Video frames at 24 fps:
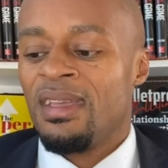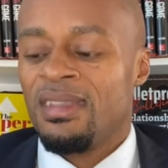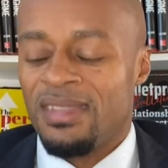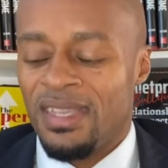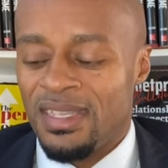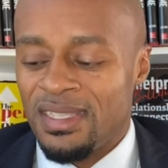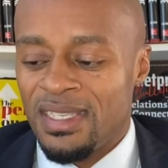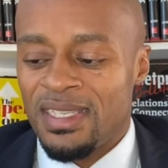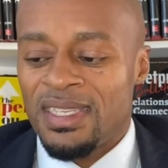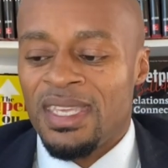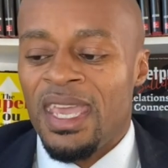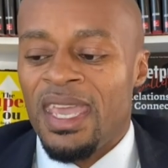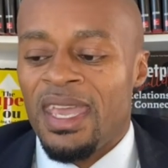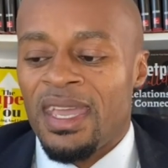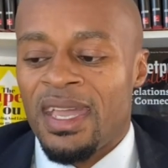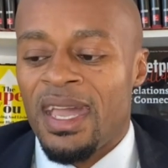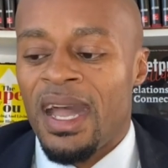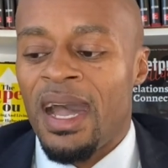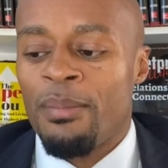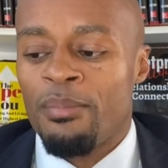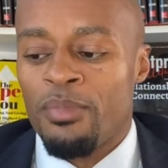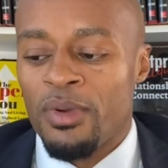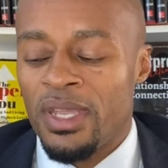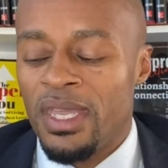They just can't
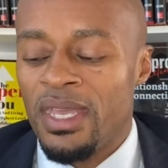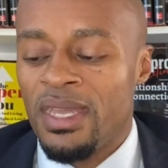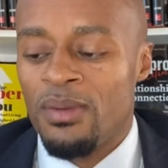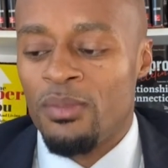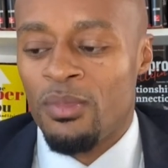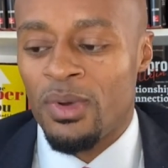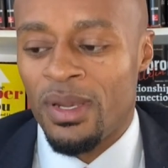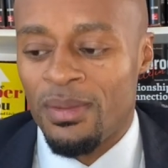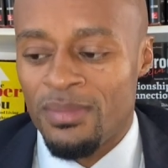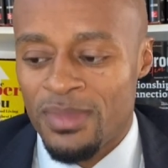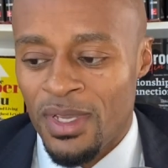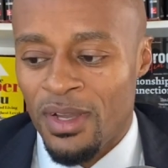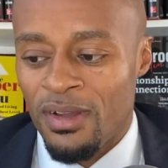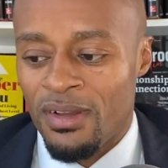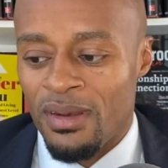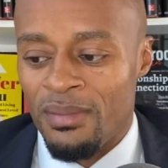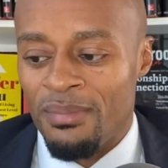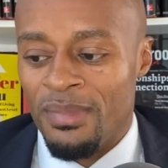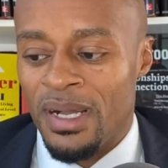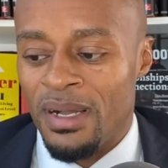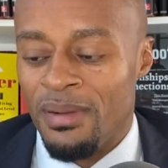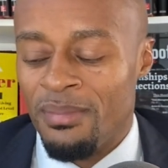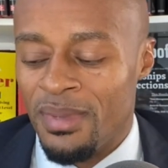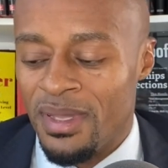comprehend what I'm talking
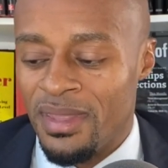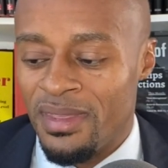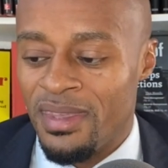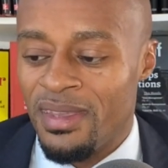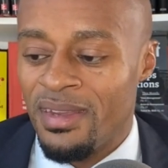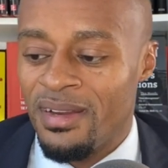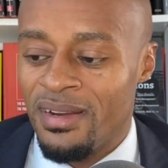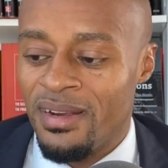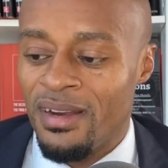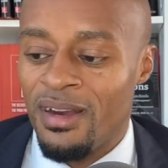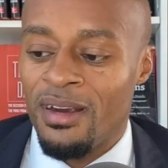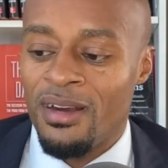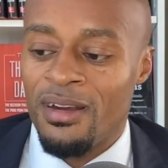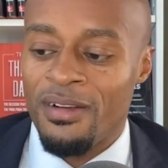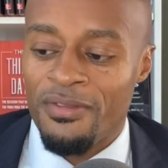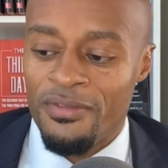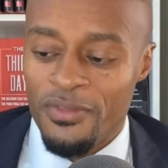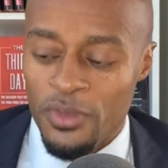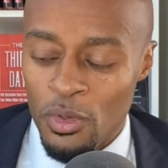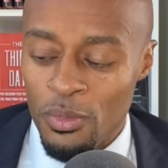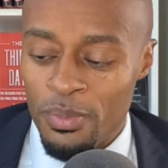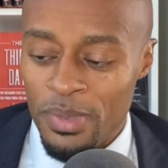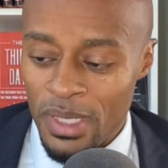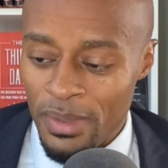about. But there are a
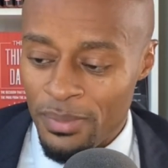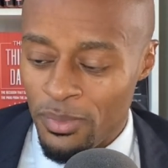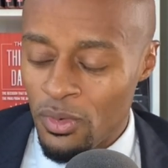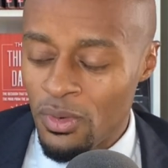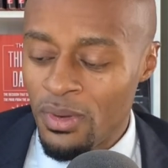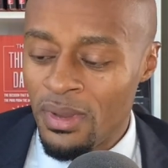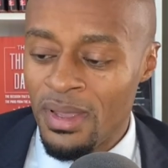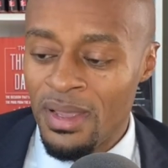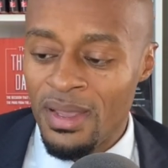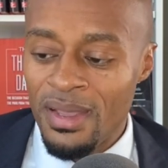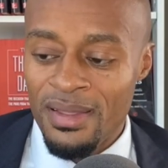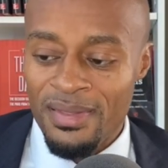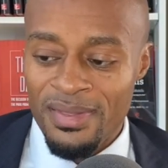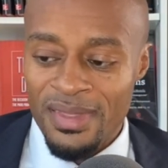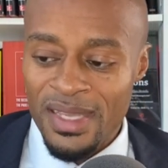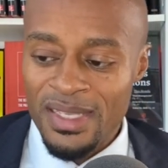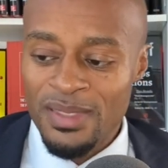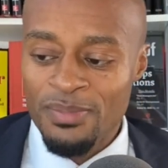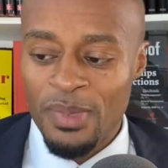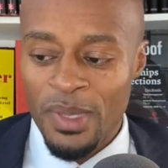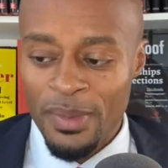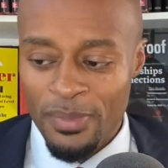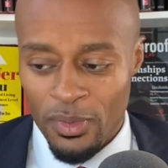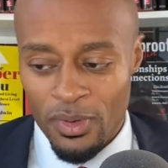few people, that's
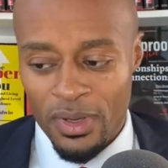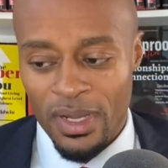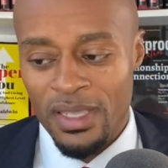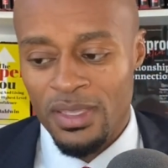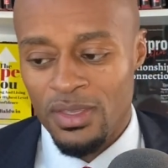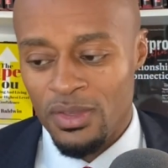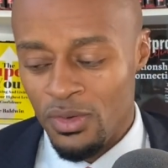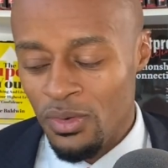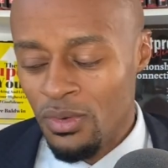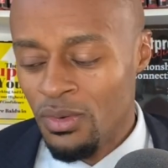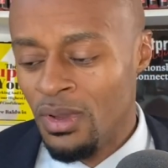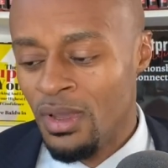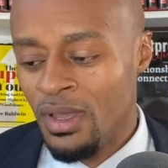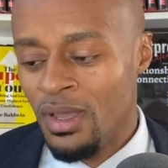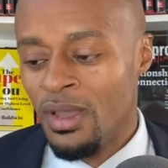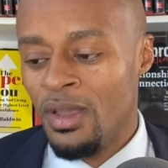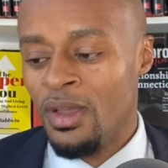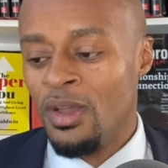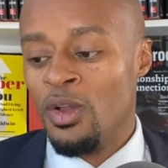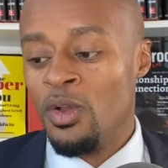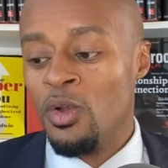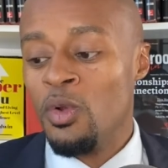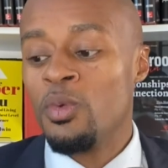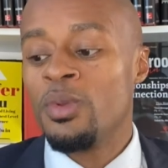people like you,
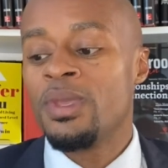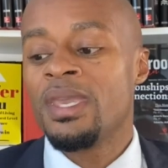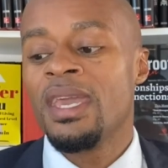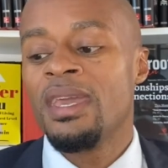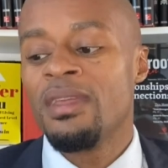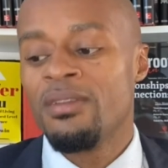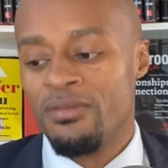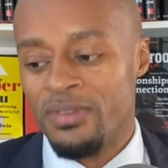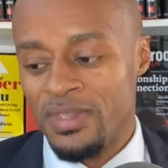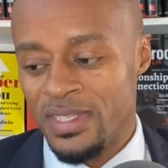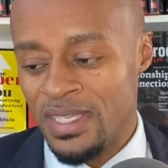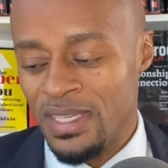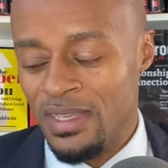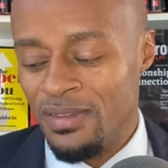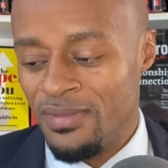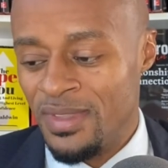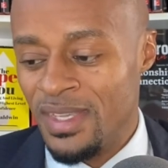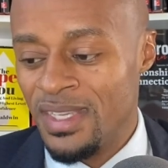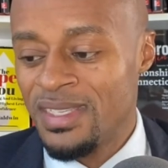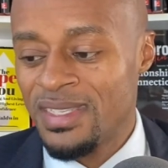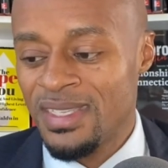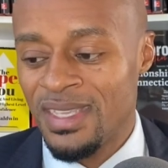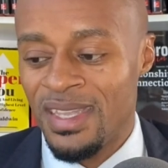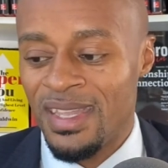who can receive
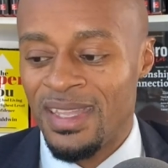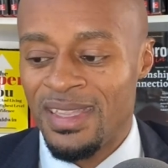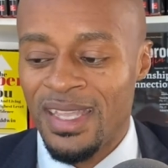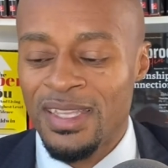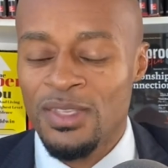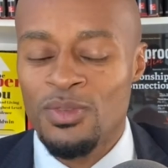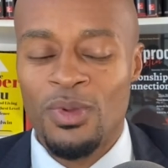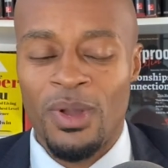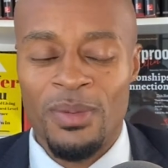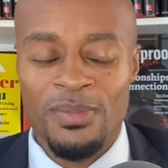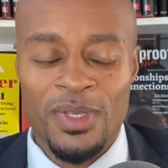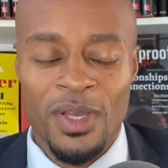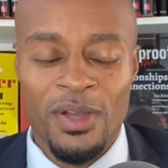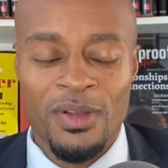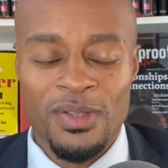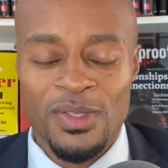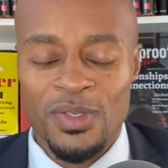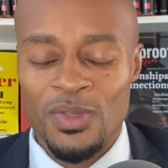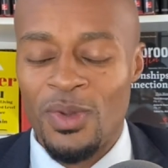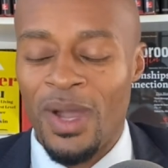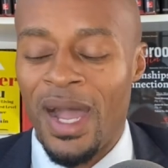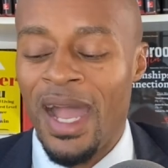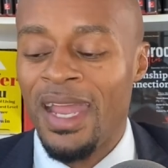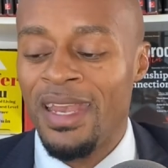this. That's who I'm talking
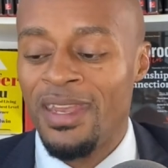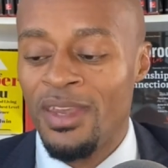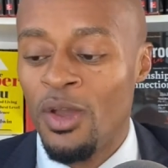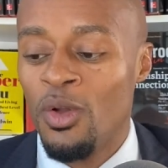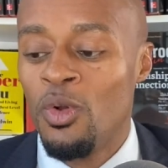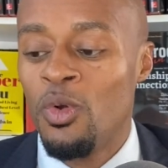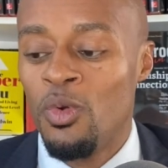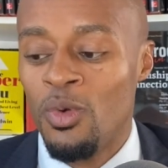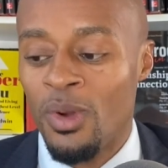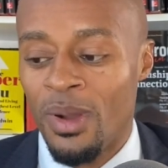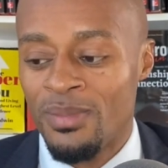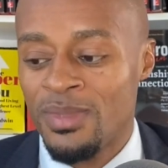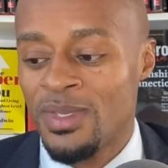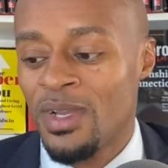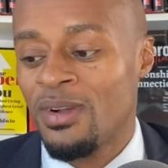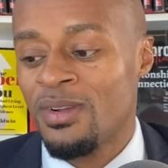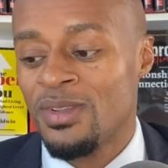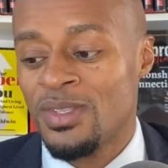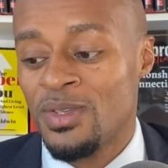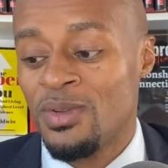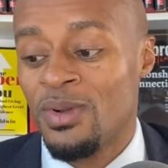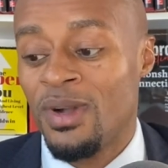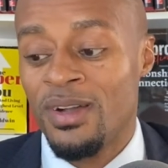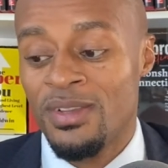to. I know who I'm
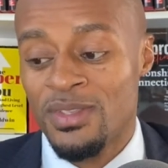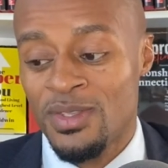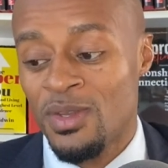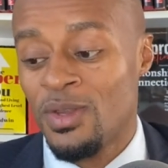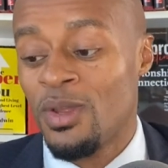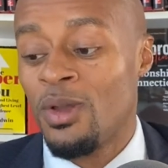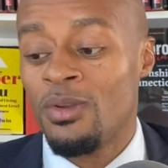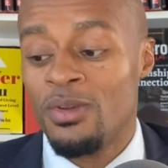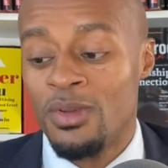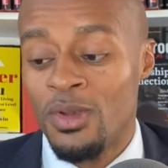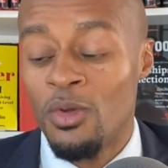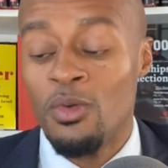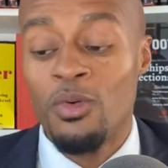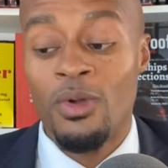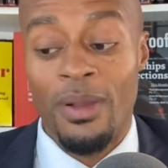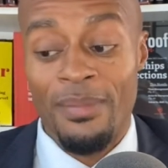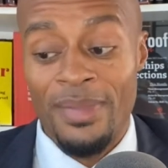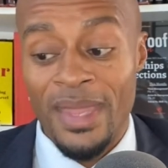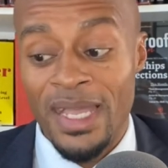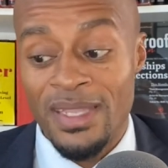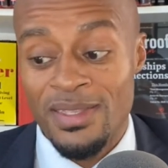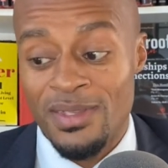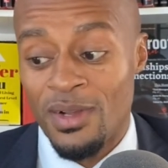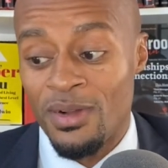talking to. I also know who I'm
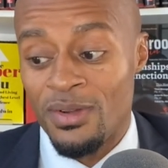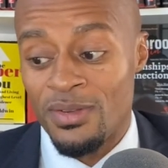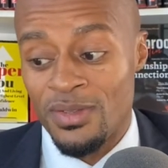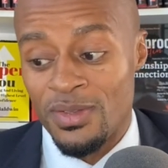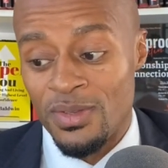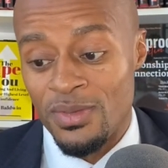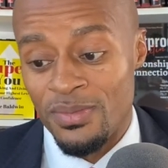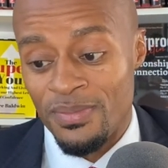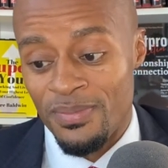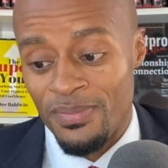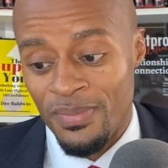not talking to.